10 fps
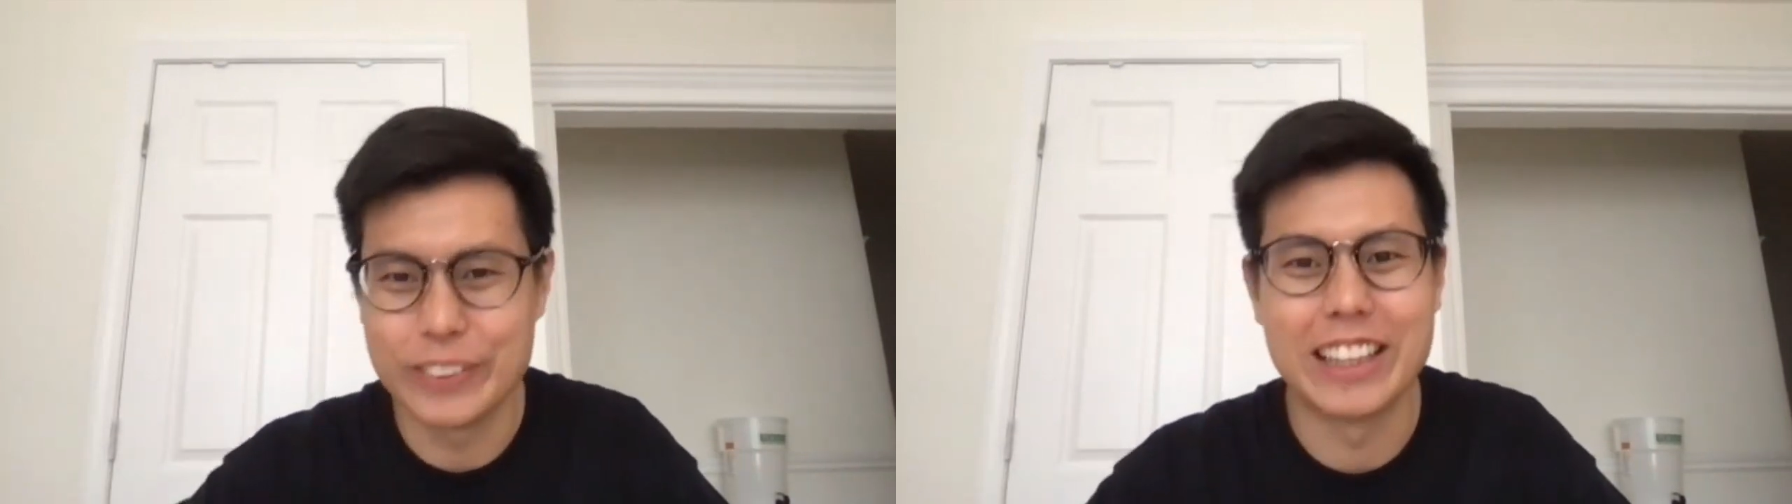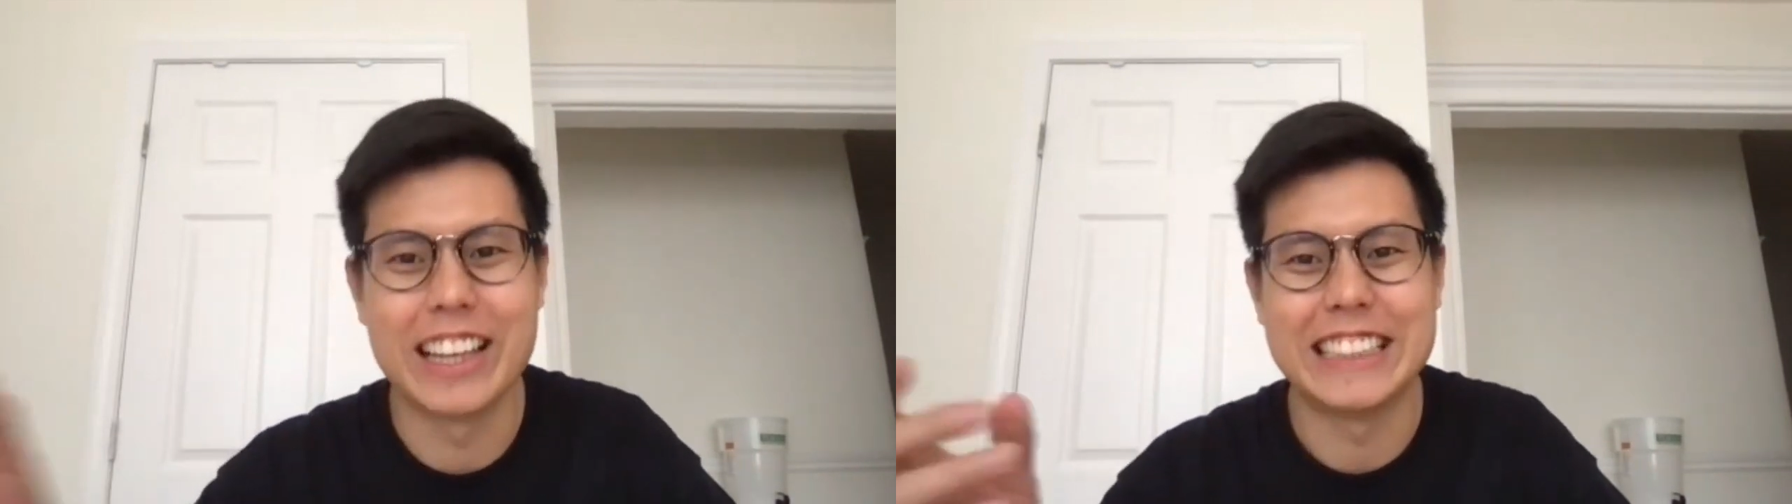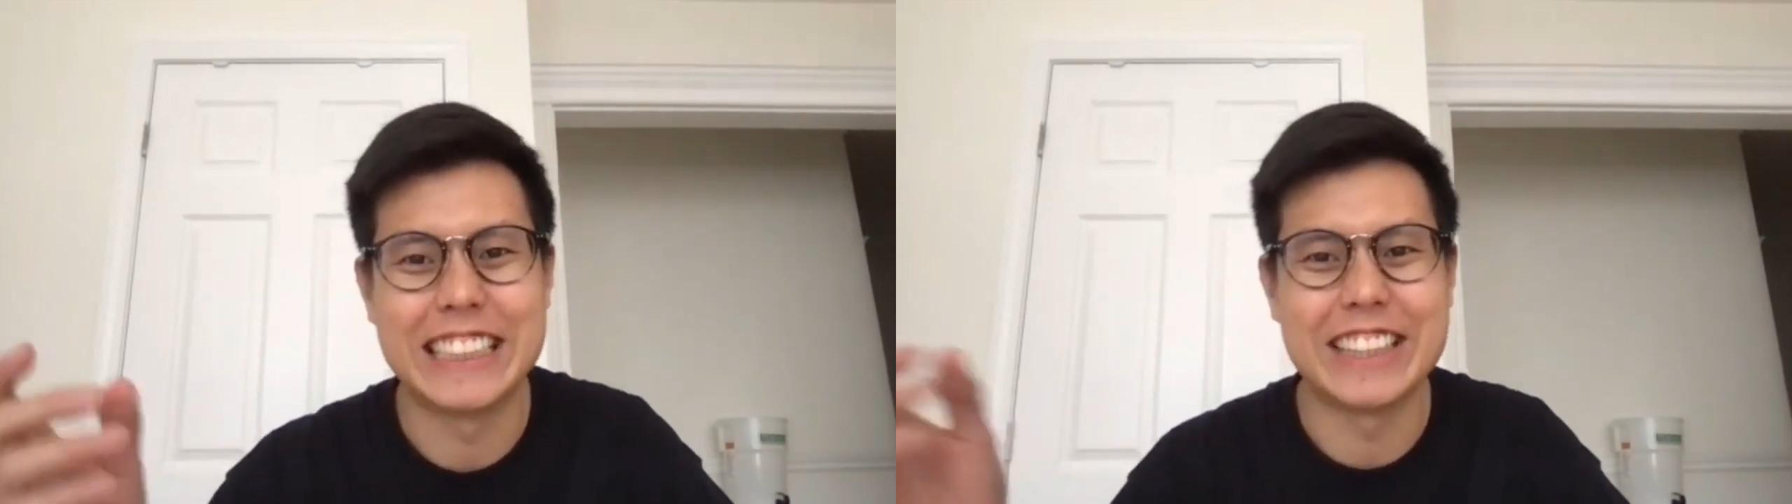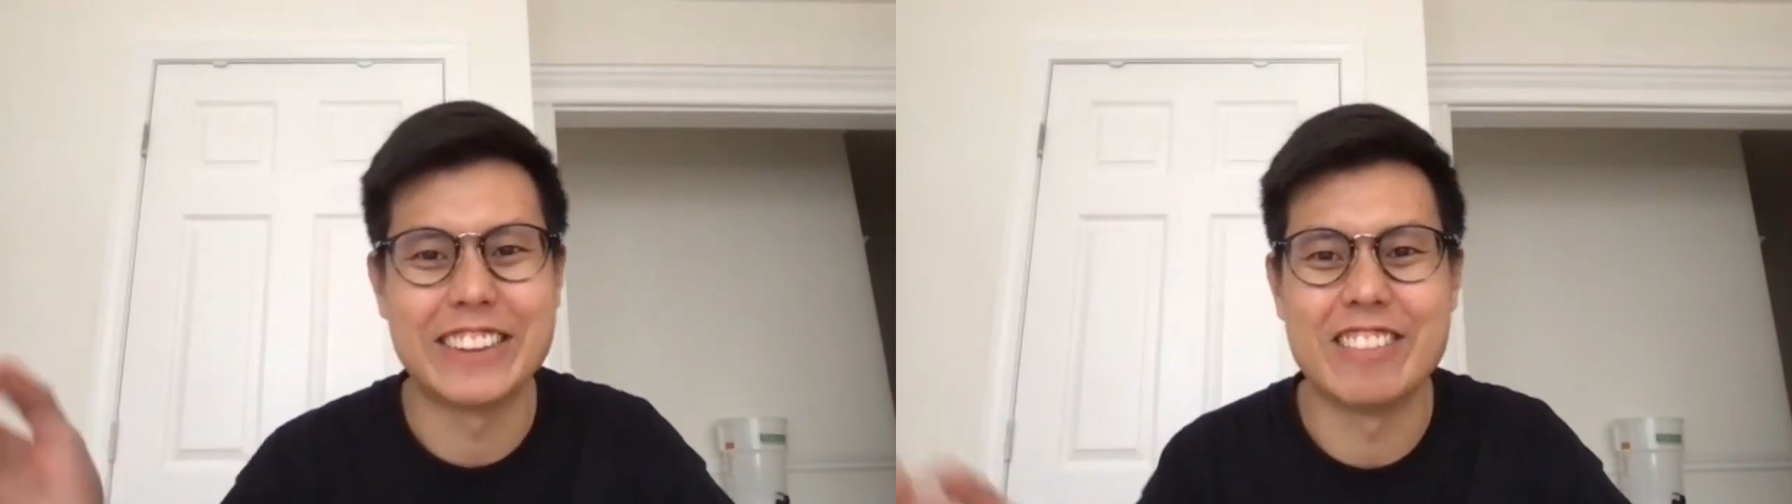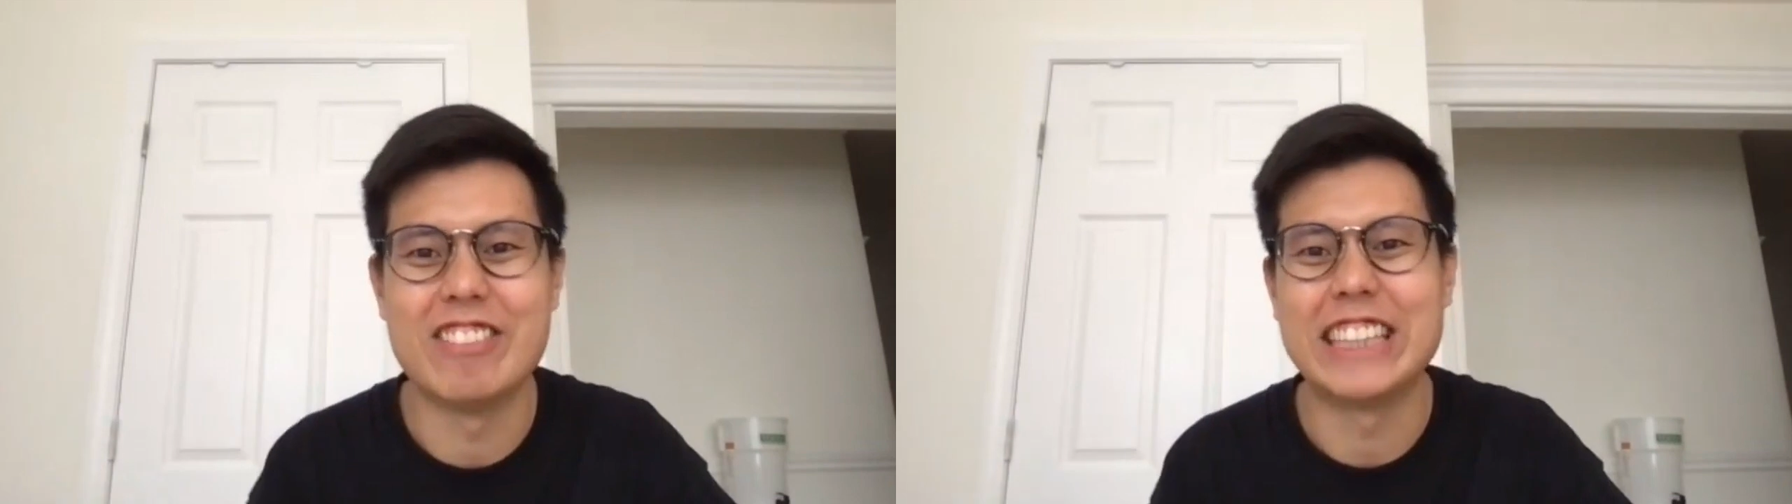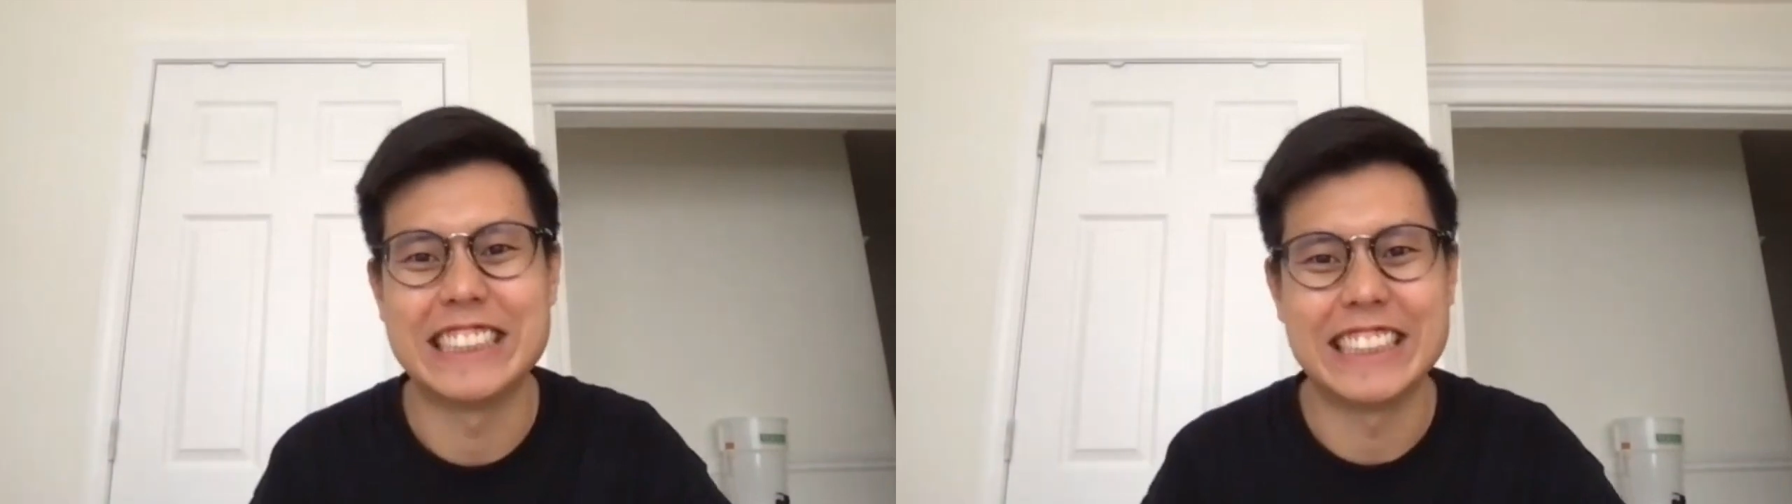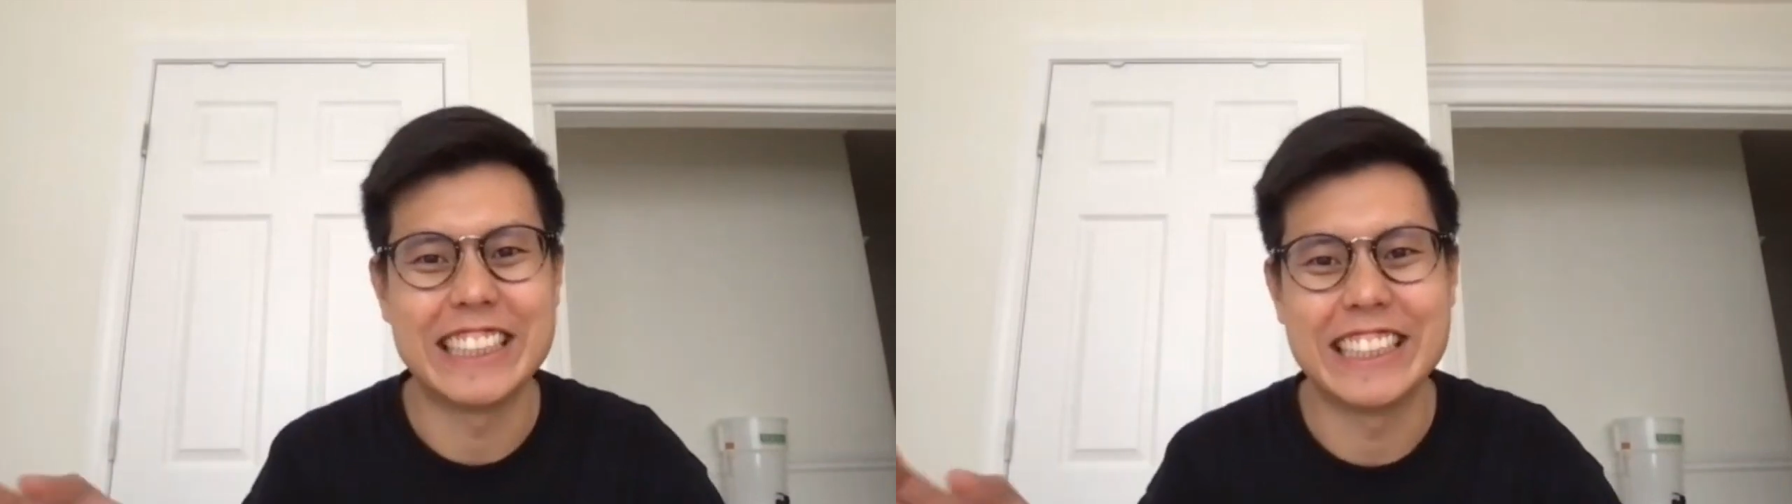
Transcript: latte on a machine